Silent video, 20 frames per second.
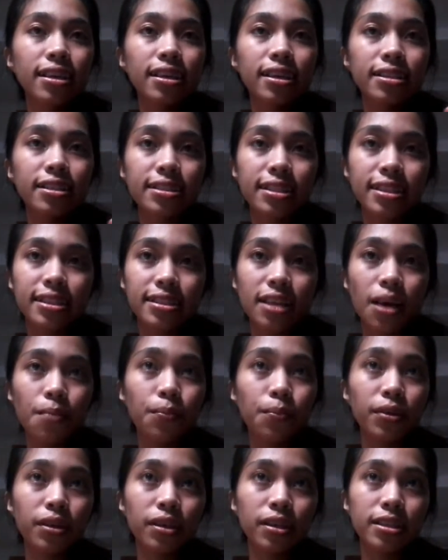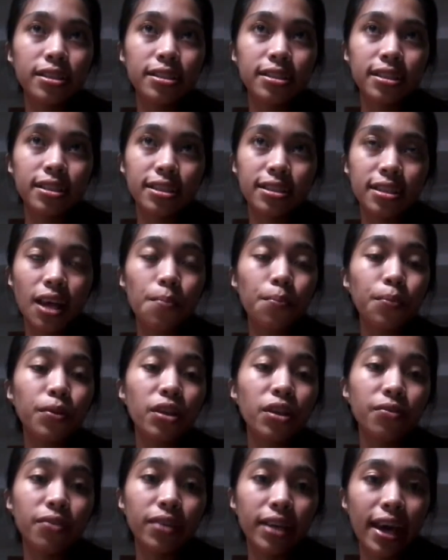is an example
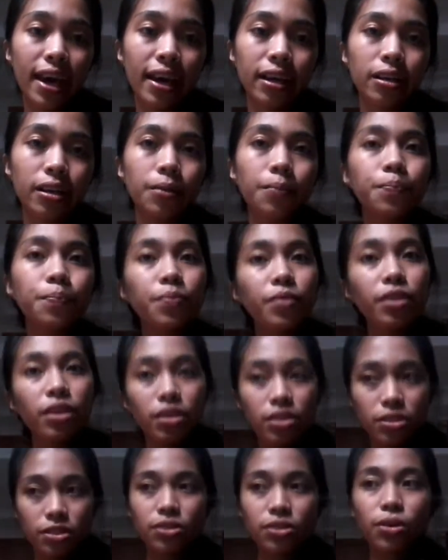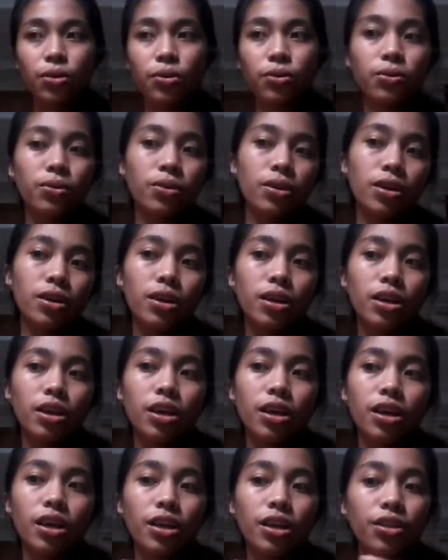of an egg. So
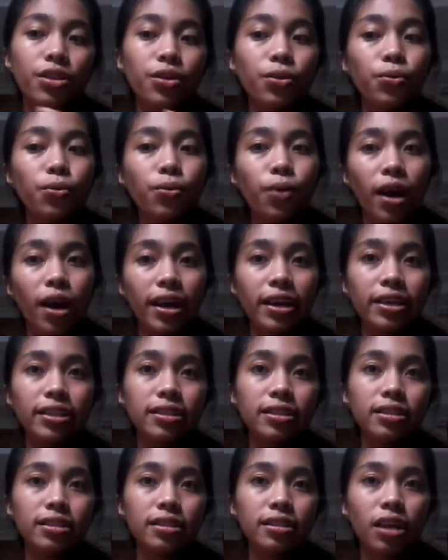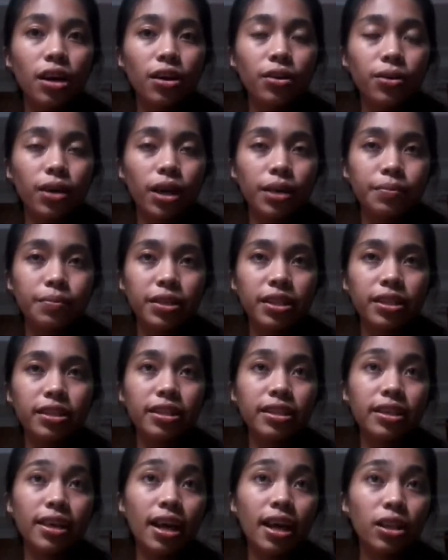the the
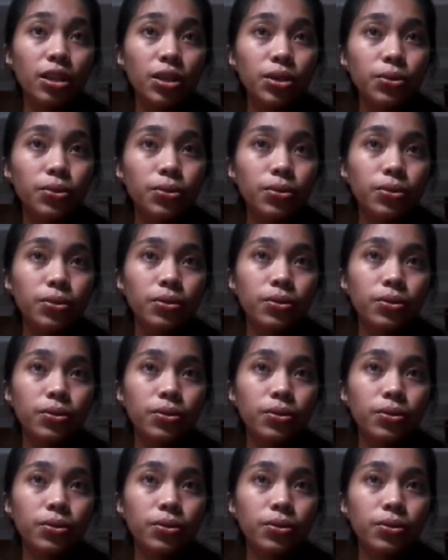yellow